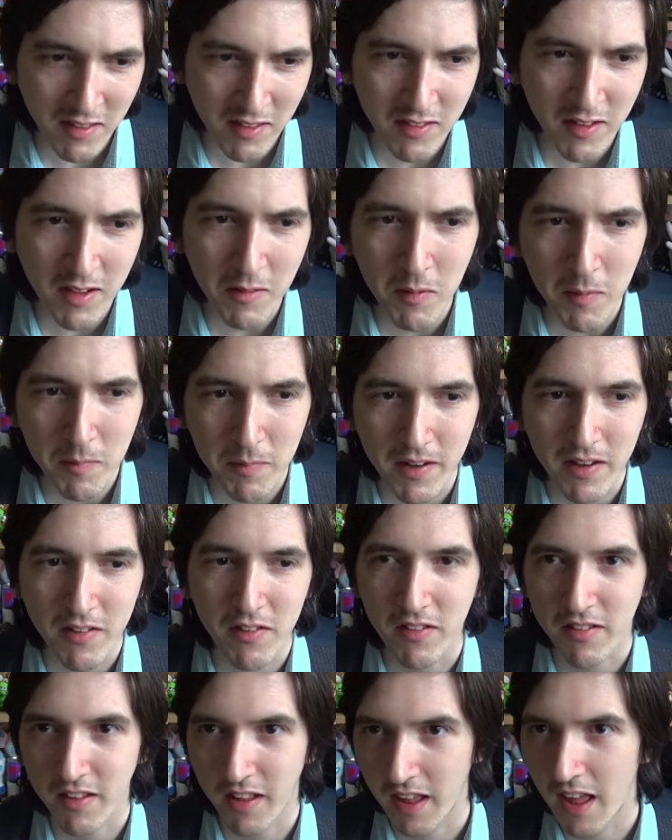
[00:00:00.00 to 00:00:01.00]
did my pitch.
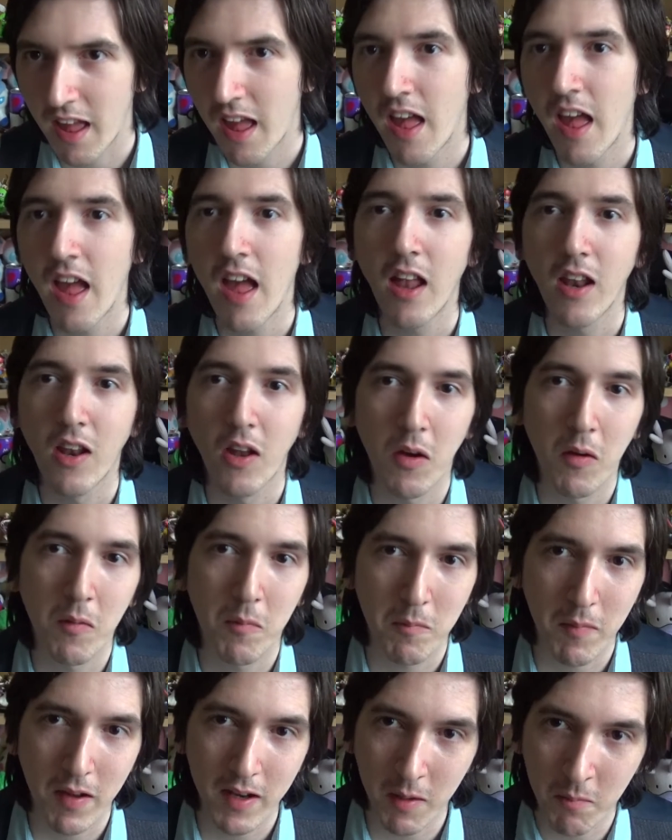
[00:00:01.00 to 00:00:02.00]
She was like,
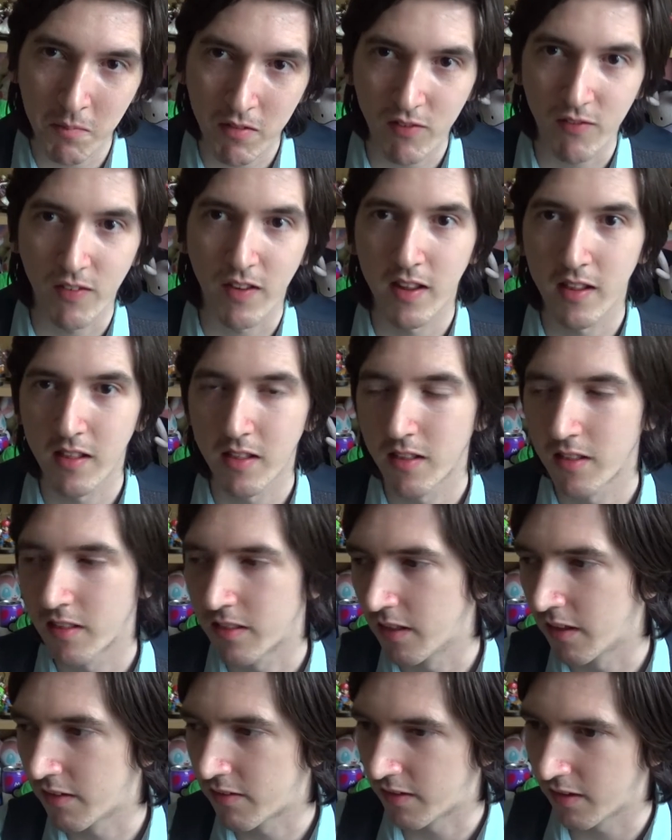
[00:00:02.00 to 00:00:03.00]
hello, my name's Phil,
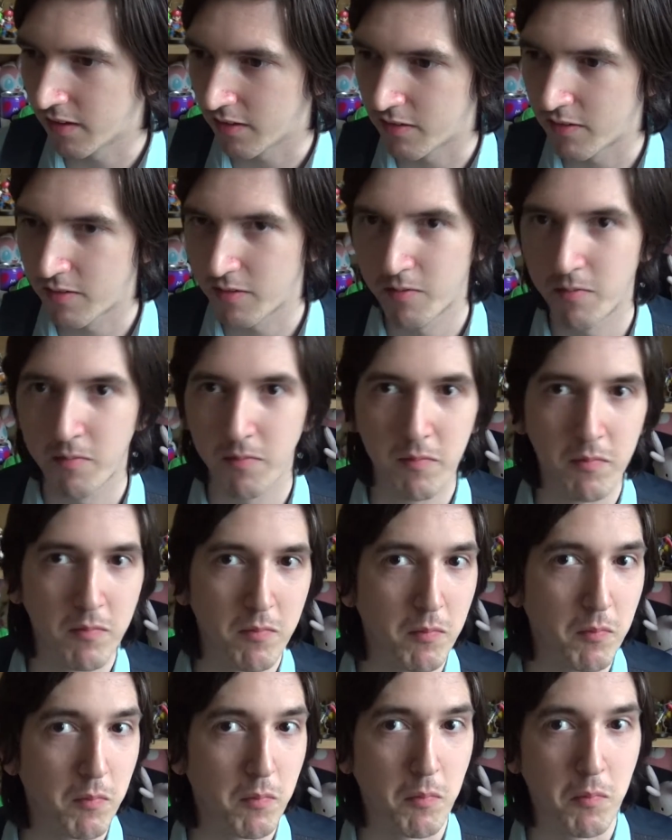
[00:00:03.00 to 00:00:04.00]
this is
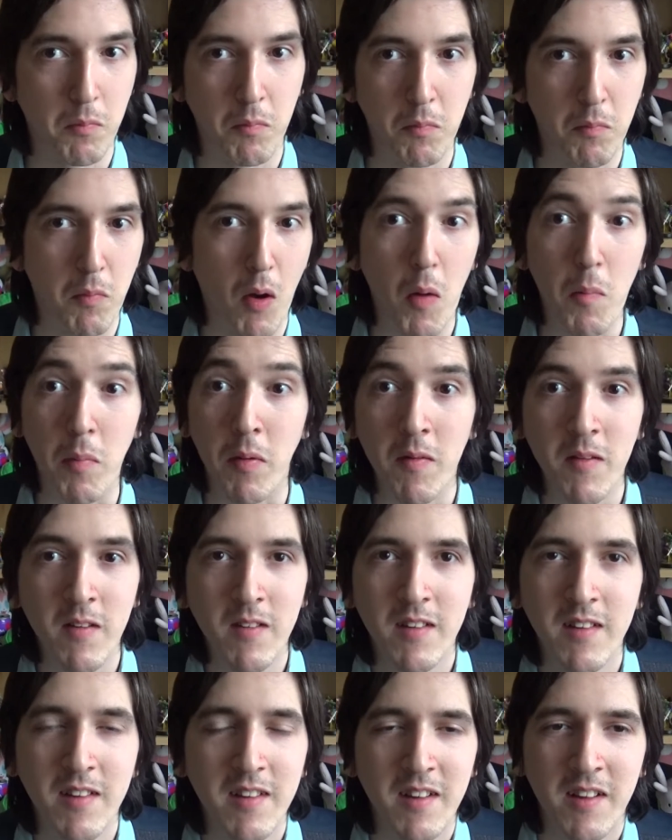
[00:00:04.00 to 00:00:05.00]
Bob.
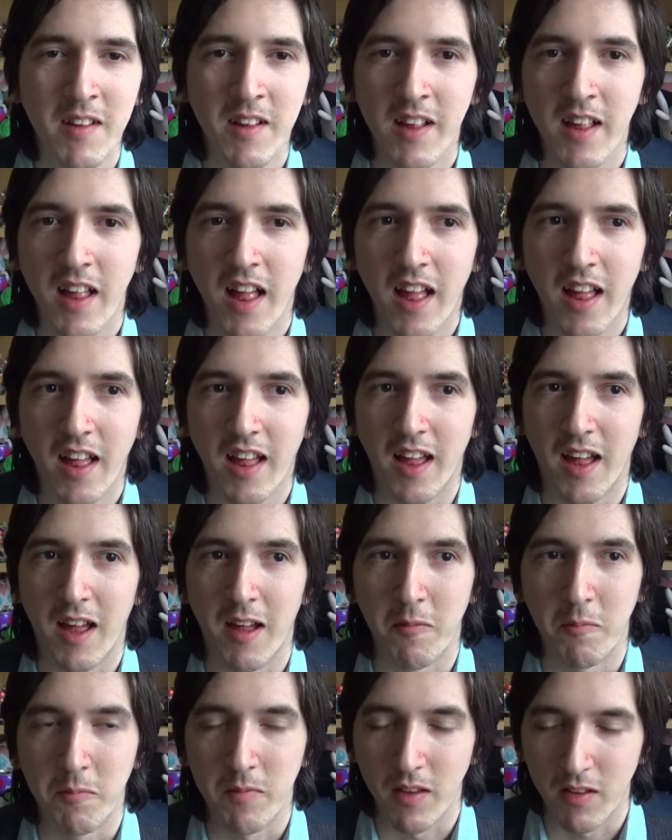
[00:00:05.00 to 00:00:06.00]

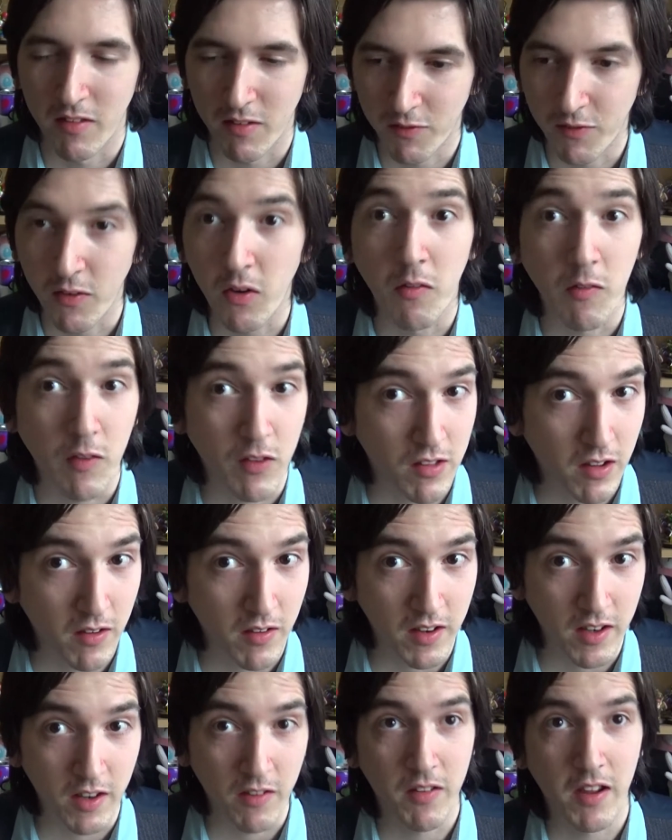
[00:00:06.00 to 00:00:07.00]
There's a few of us out
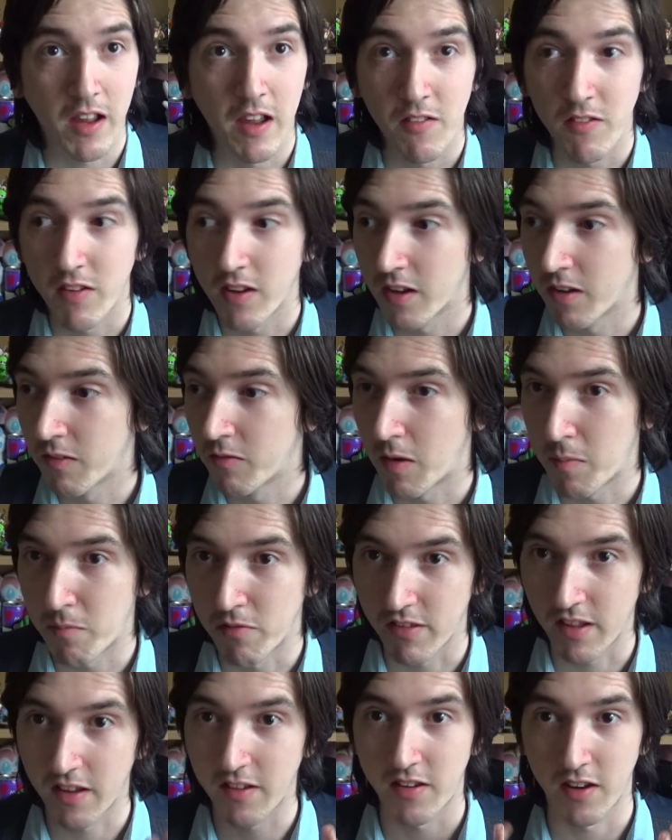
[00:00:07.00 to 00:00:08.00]
in your area
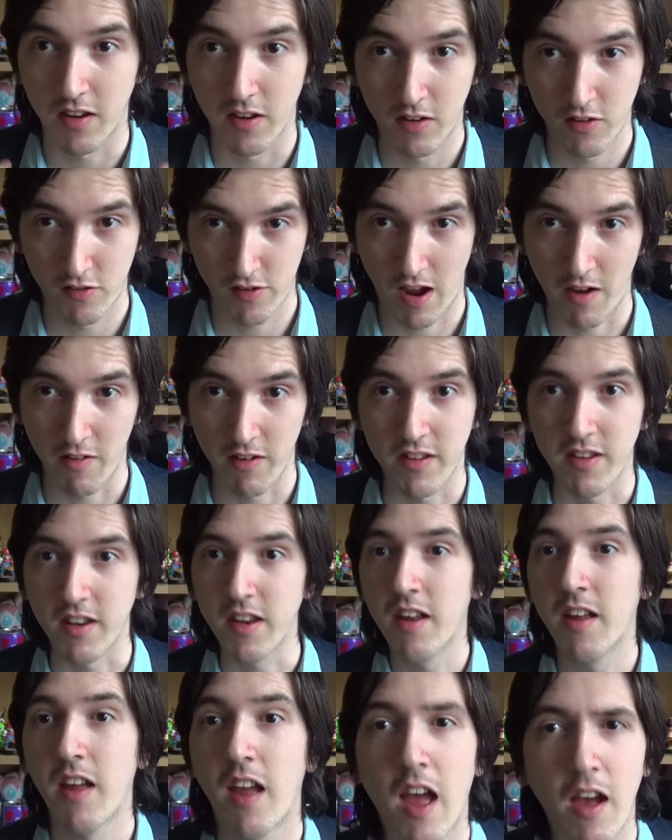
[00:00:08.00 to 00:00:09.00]
representing
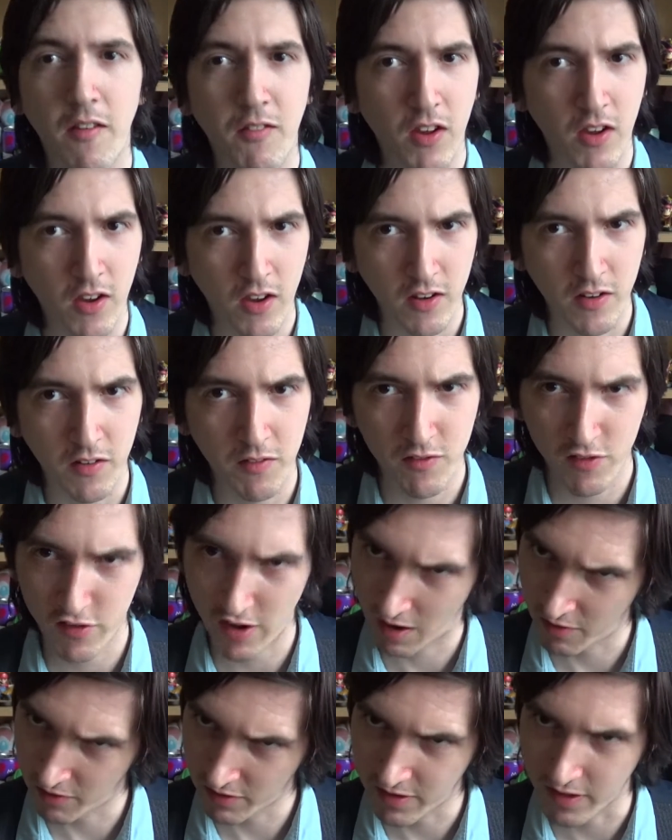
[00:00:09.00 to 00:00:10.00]
charity. Have you heard of
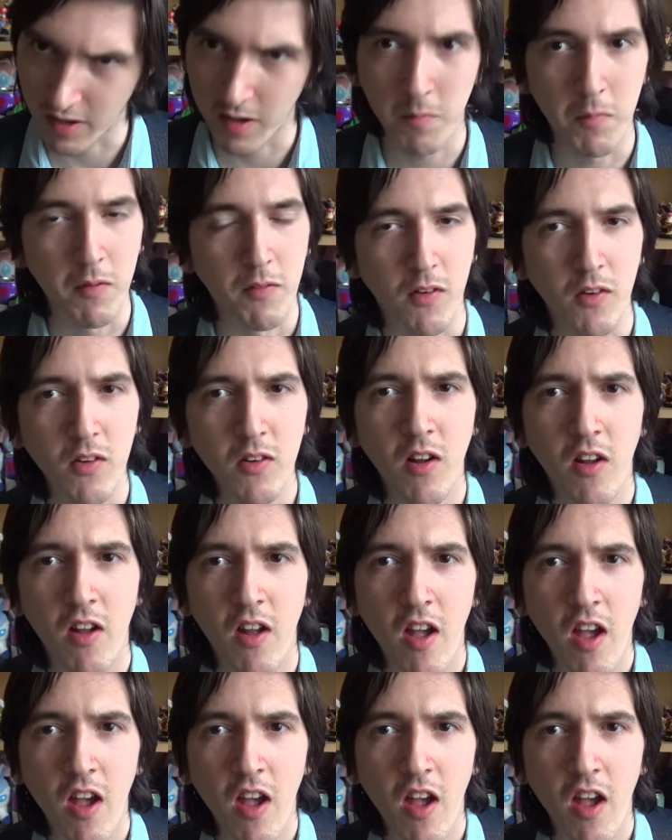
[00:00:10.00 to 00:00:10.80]
charity before?